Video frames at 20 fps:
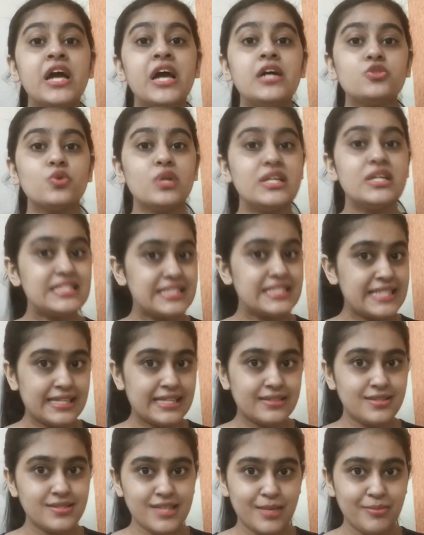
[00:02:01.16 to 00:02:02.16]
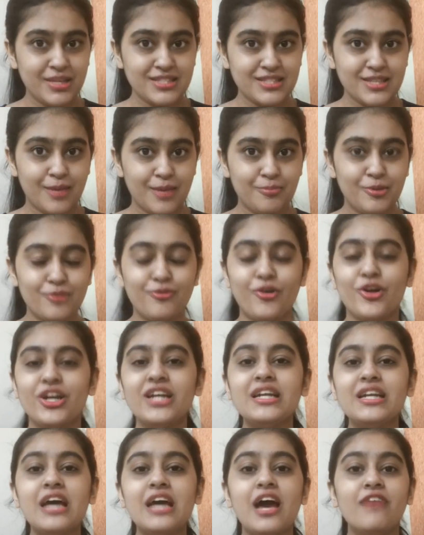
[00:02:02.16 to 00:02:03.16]
So let's take the same example
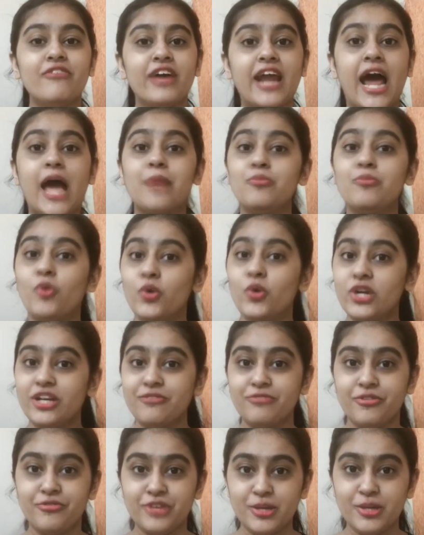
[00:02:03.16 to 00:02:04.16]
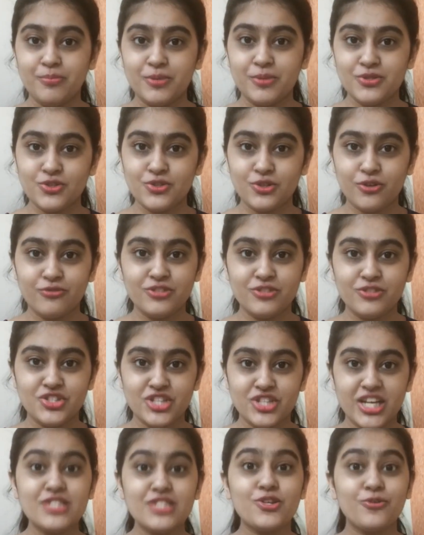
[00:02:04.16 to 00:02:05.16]
for it, where I am holding 50% of the
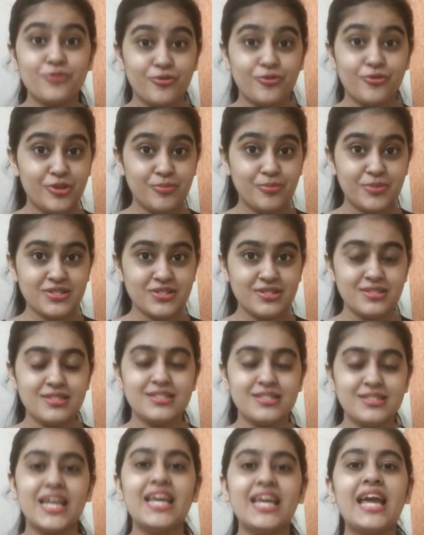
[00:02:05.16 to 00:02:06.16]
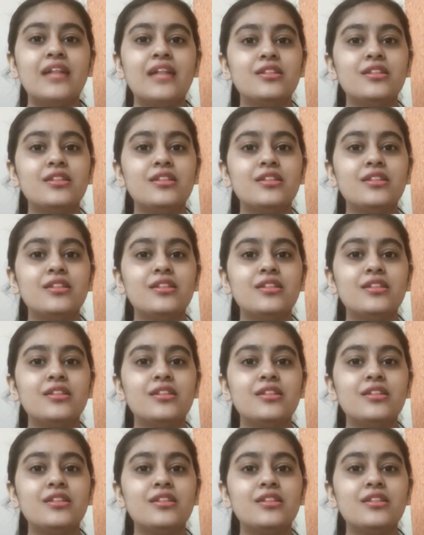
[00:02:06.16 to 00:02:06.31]
shares or 50% stake,